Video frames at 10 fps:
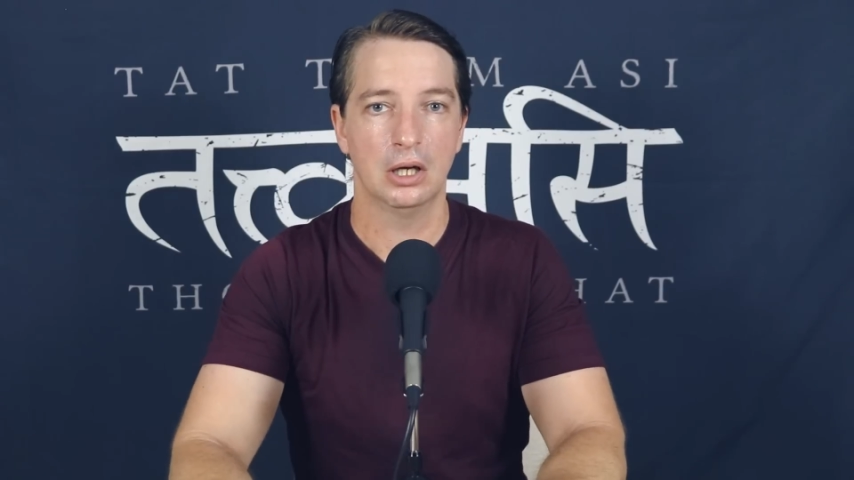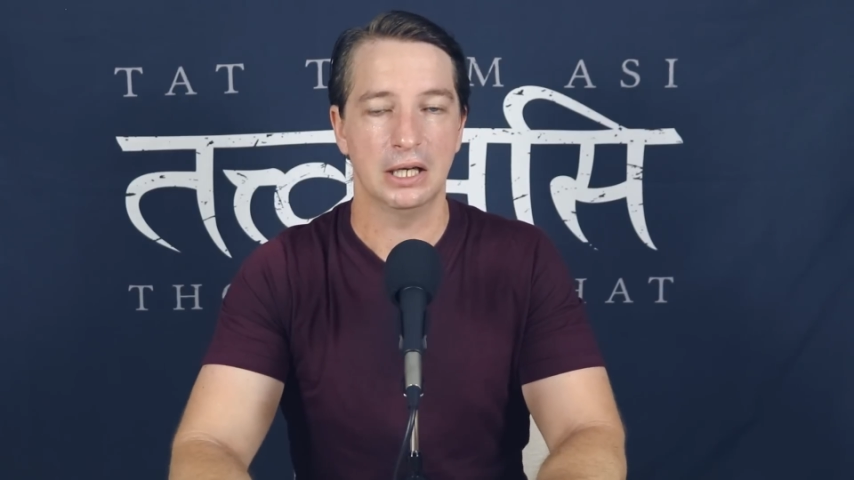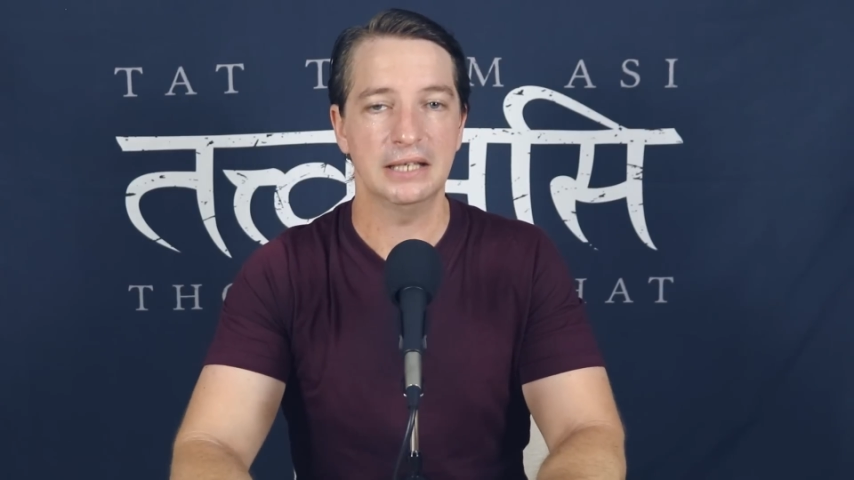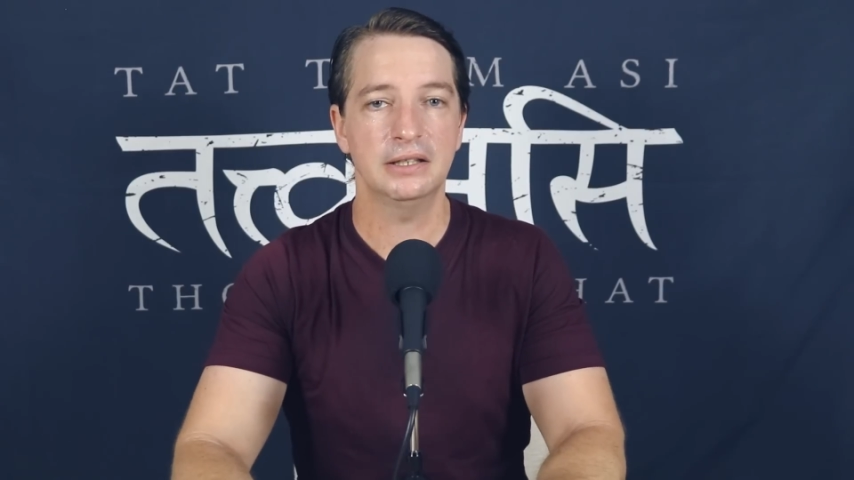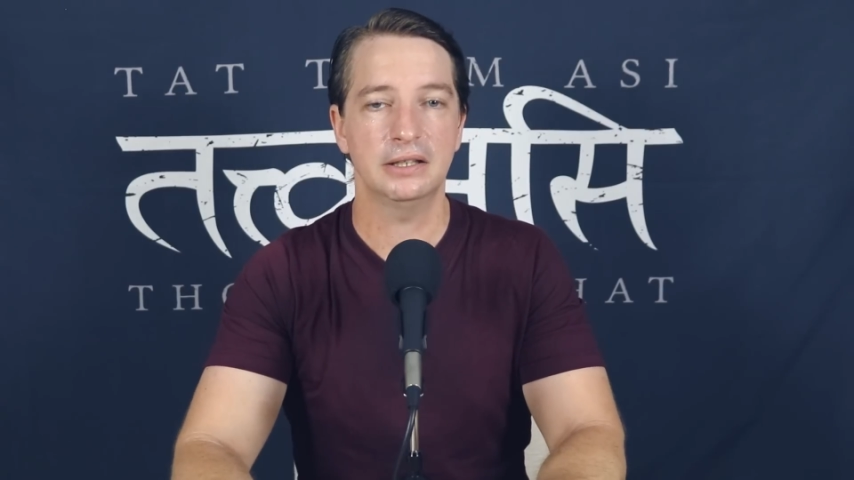
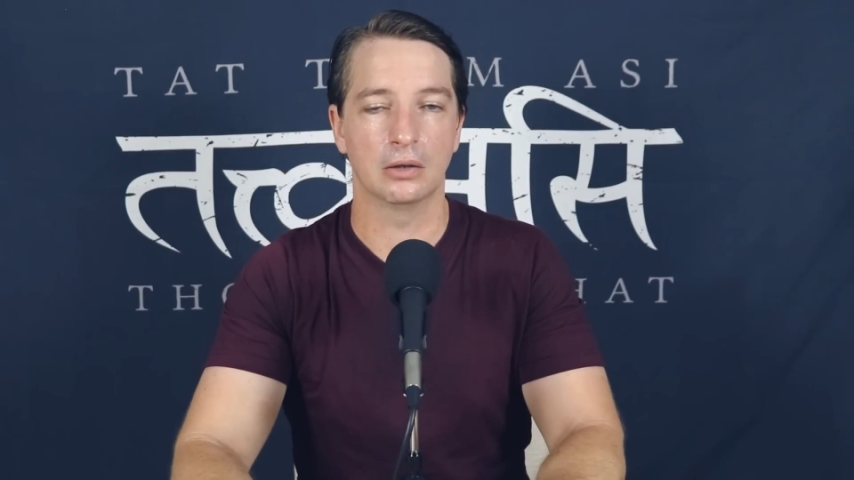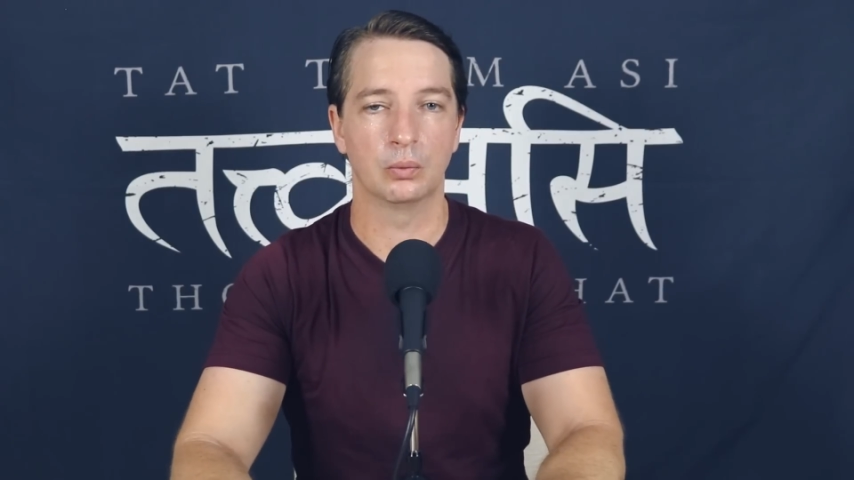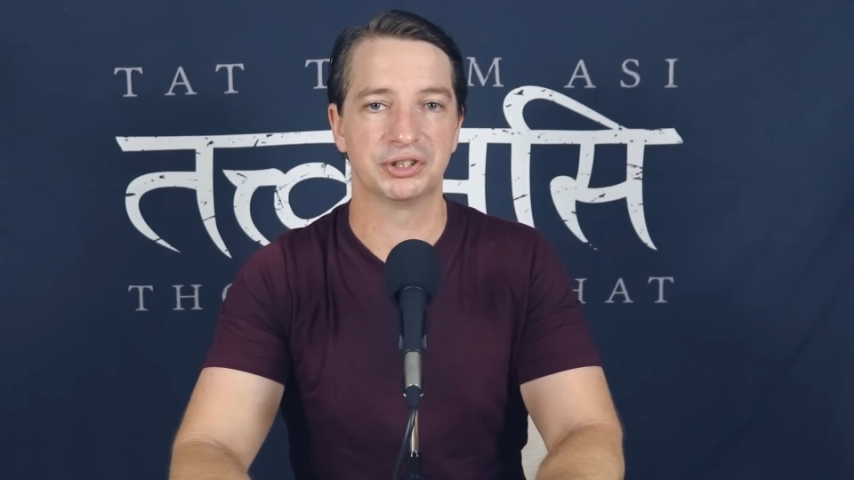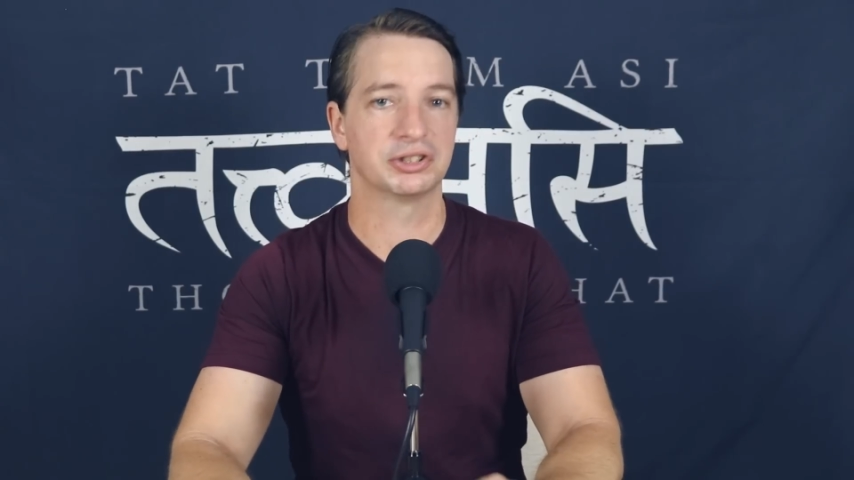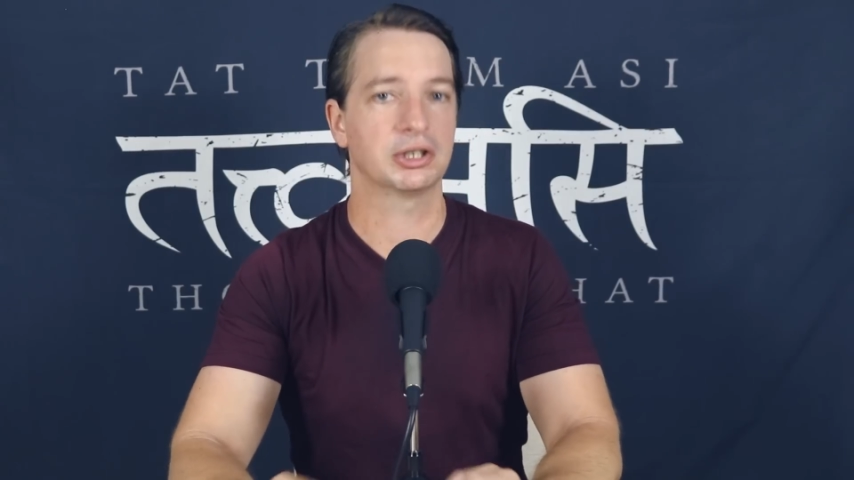India,
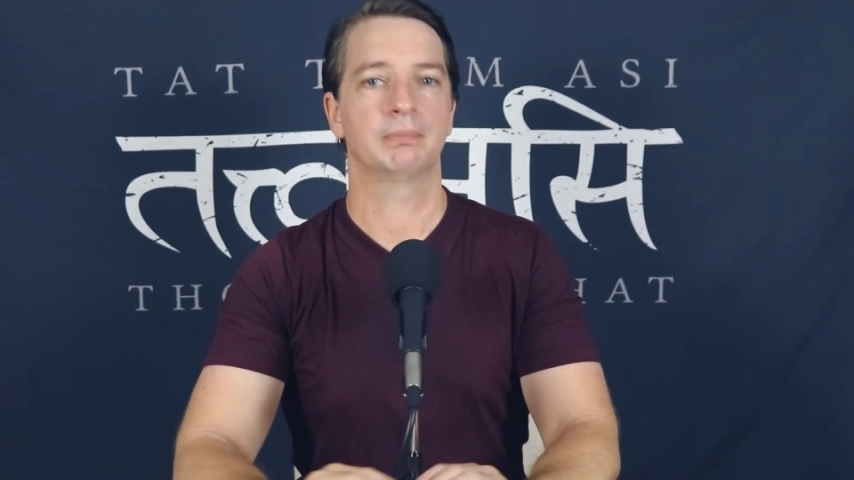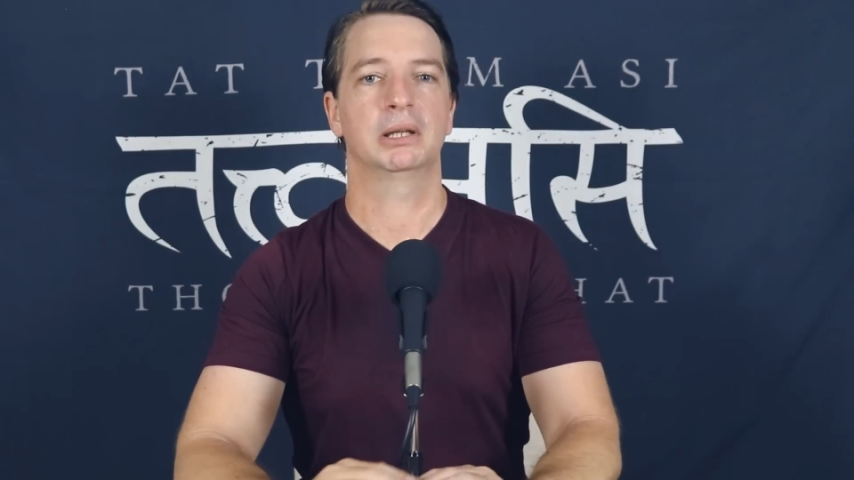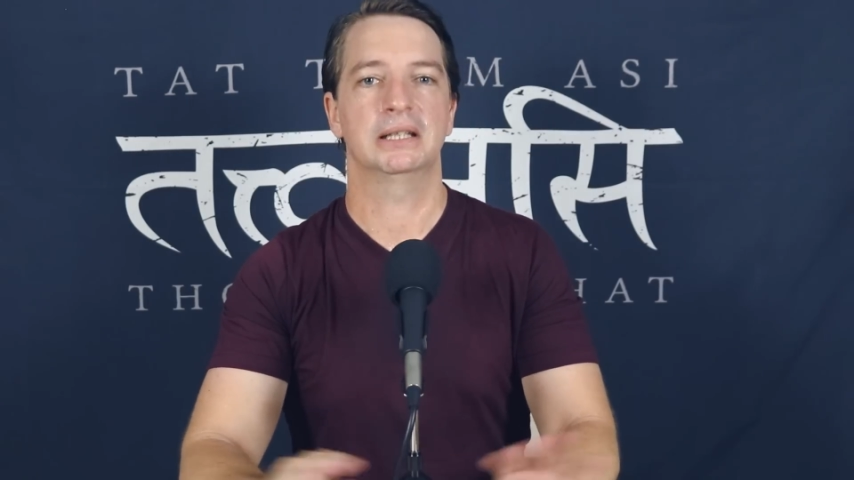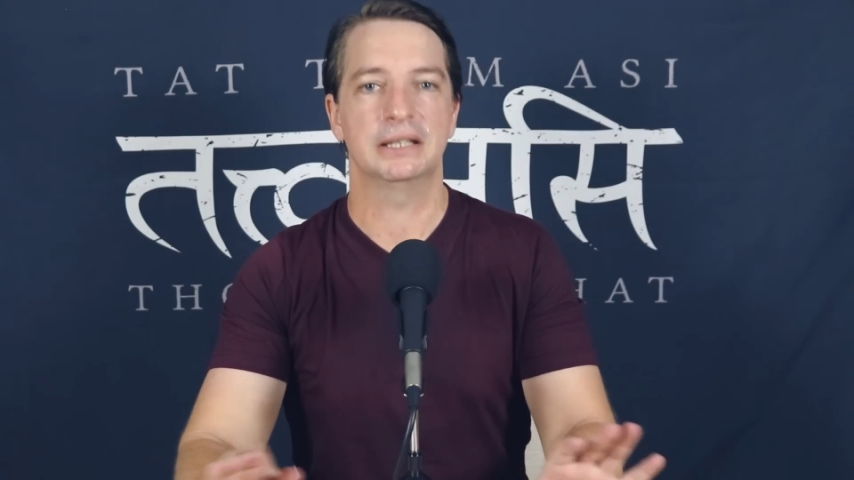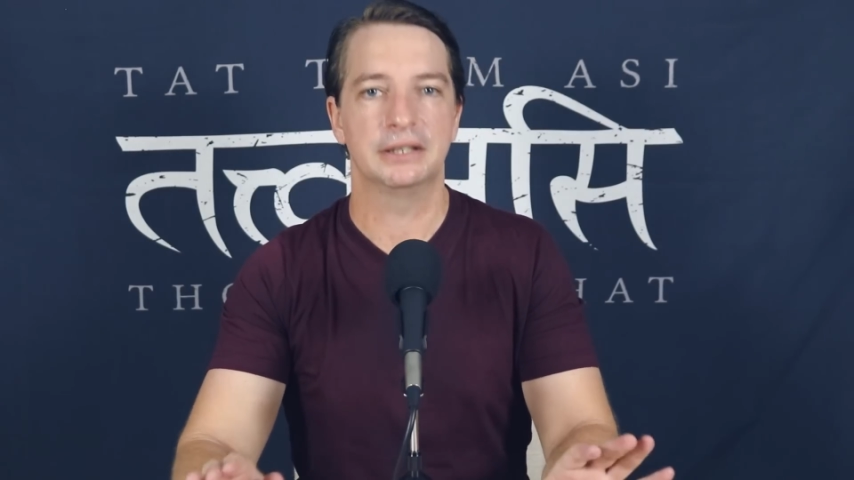which is
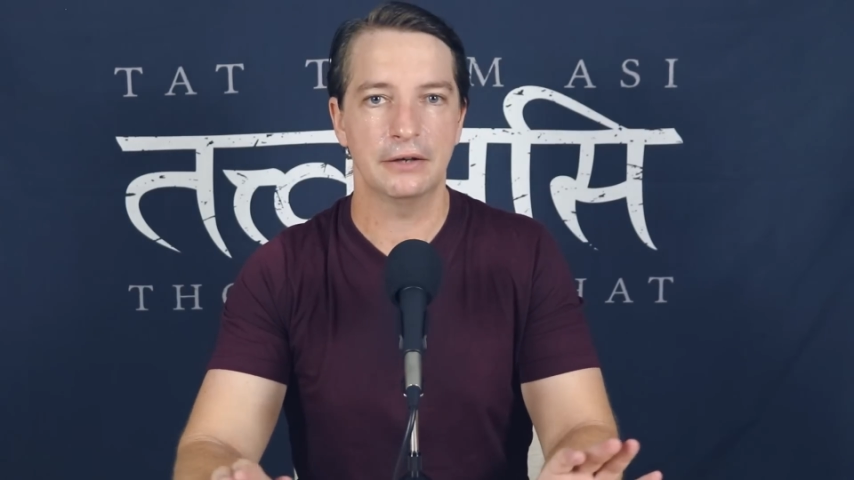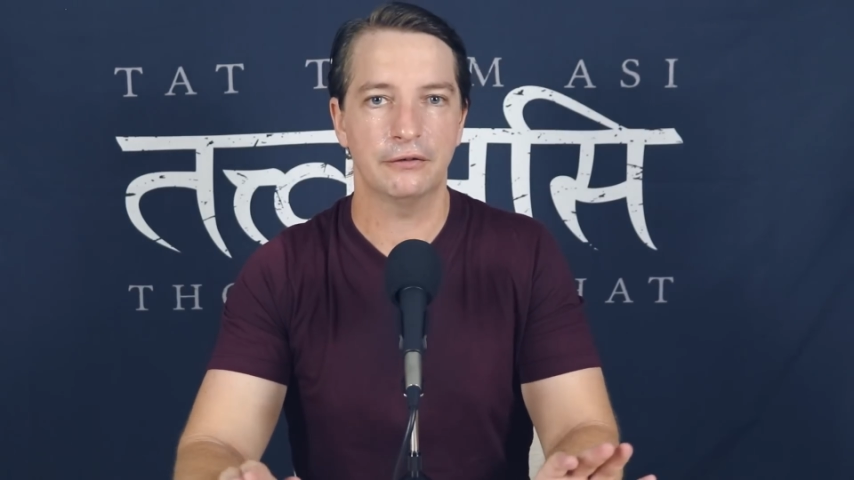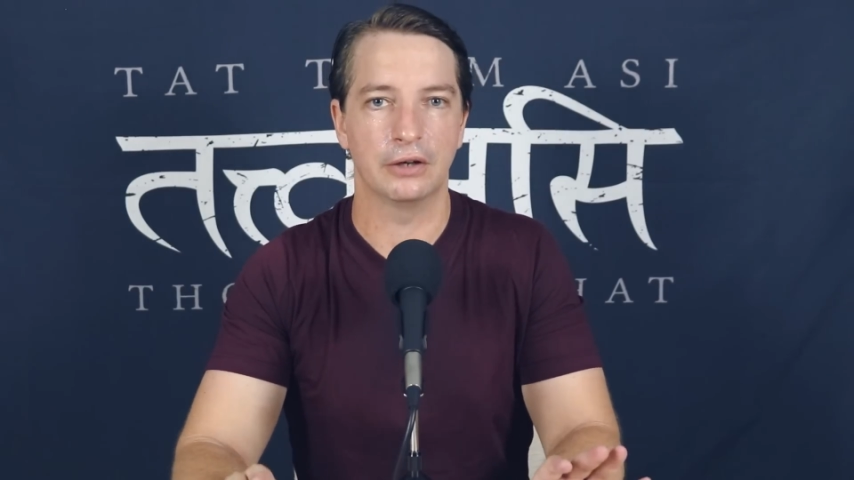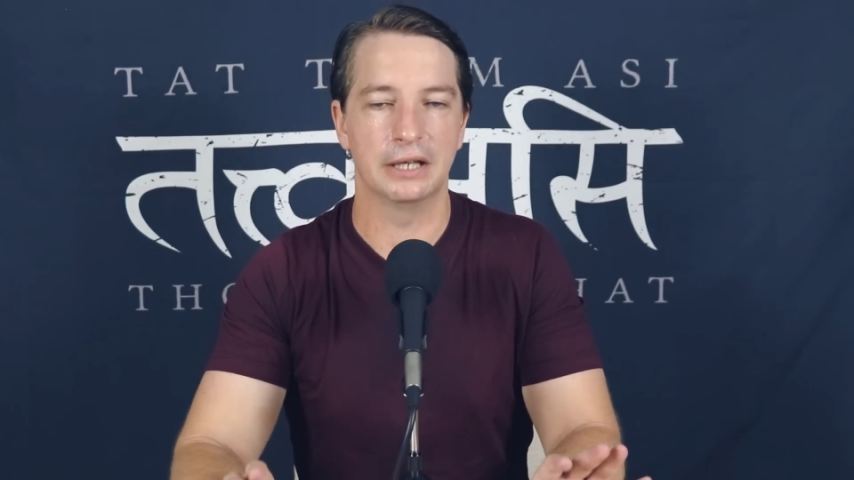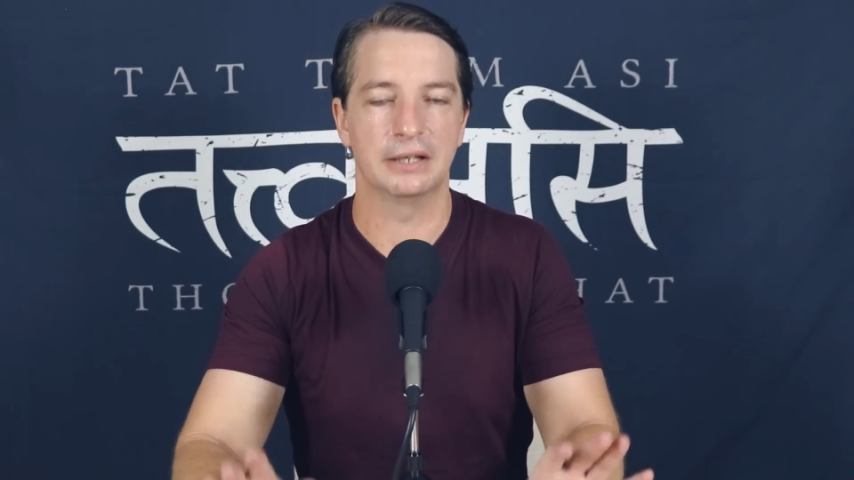completely
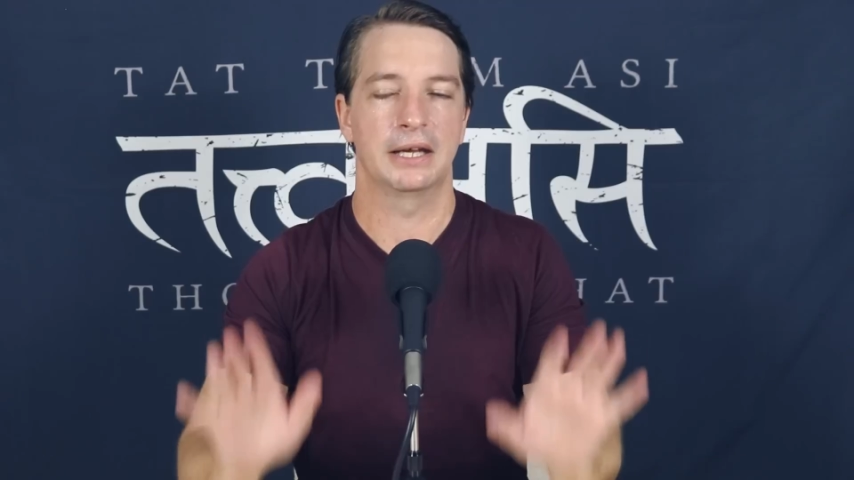different.